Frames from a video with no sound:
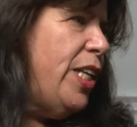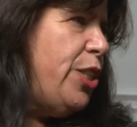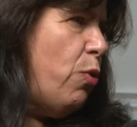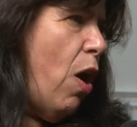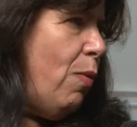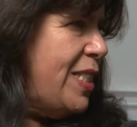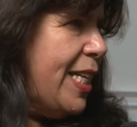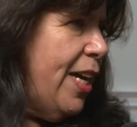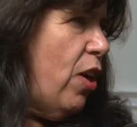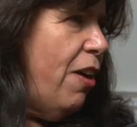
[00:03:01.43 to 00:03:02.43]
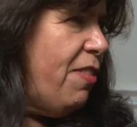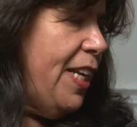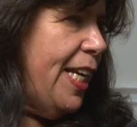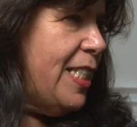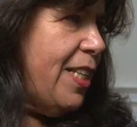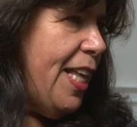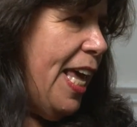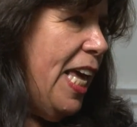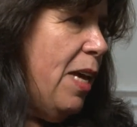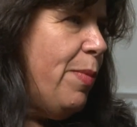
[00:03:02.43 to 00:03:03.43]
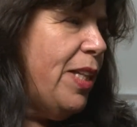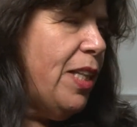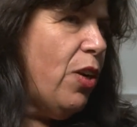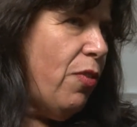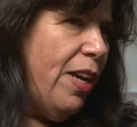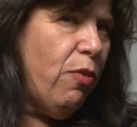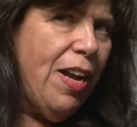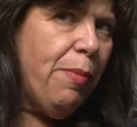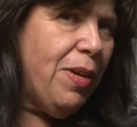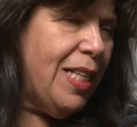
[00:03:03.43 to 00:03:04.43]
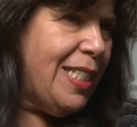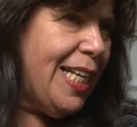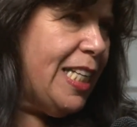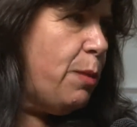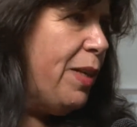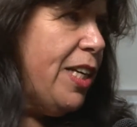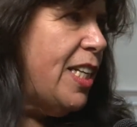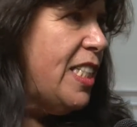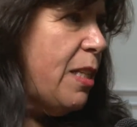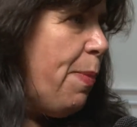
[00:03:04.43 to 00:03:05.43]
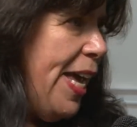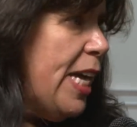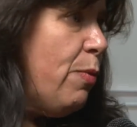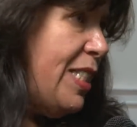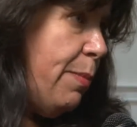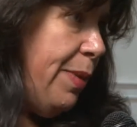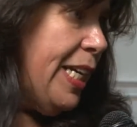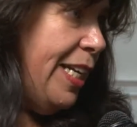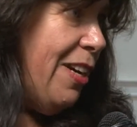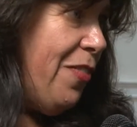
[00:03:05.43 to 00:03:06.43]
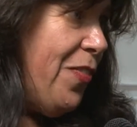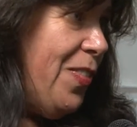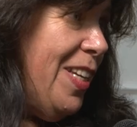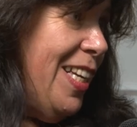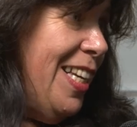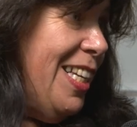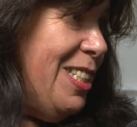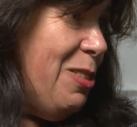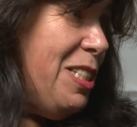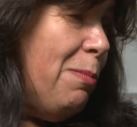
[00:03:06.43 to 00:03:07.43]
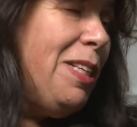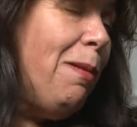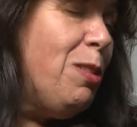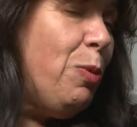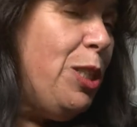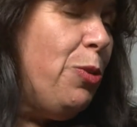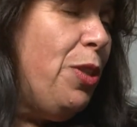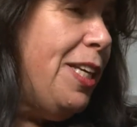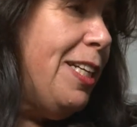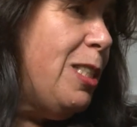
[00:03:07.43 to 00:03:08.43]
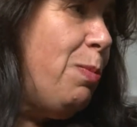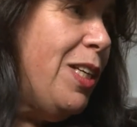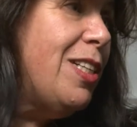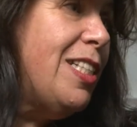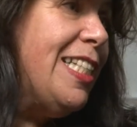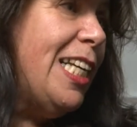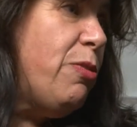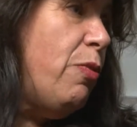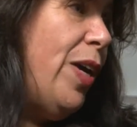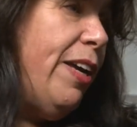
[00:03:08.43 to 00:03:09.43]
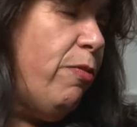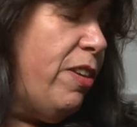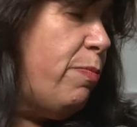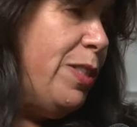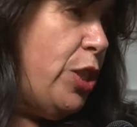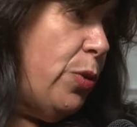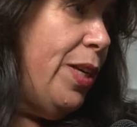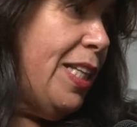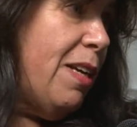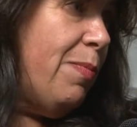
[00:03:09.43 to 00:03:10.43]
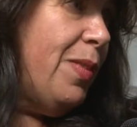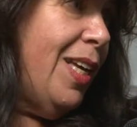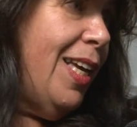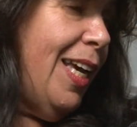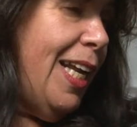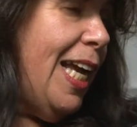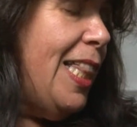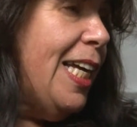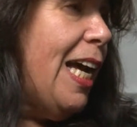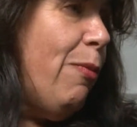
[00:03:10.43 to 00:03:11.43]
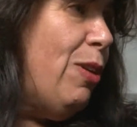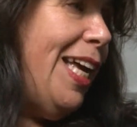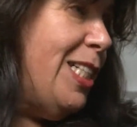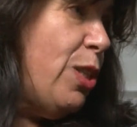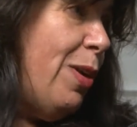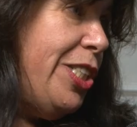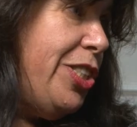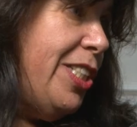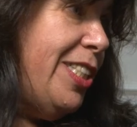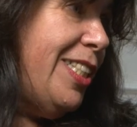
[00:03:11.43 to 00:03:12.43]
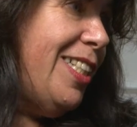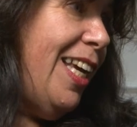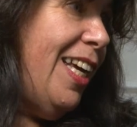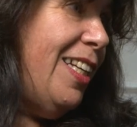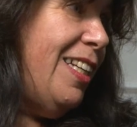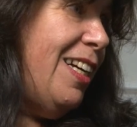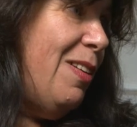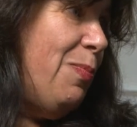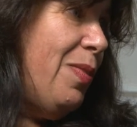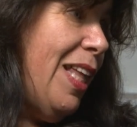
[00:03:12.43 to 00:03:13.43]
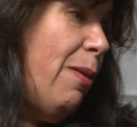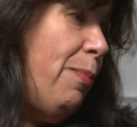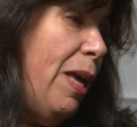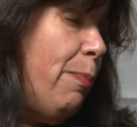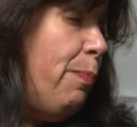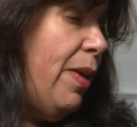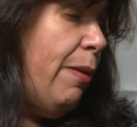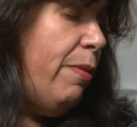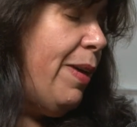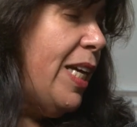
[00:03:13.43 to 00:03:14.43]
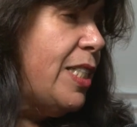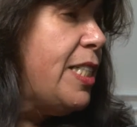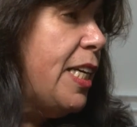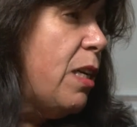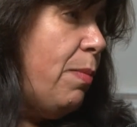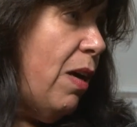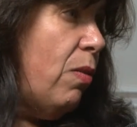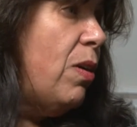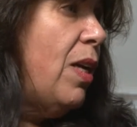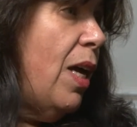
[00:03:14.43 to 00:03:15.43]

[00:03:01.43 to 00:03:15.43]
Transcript: did you always cut off the ends of the ham?" And the great-grandmother says, "Because the pan wasn't big enough." So sometimes we do things because that's what we've been doing them. And I think I will ask questions and that may maybe make us think about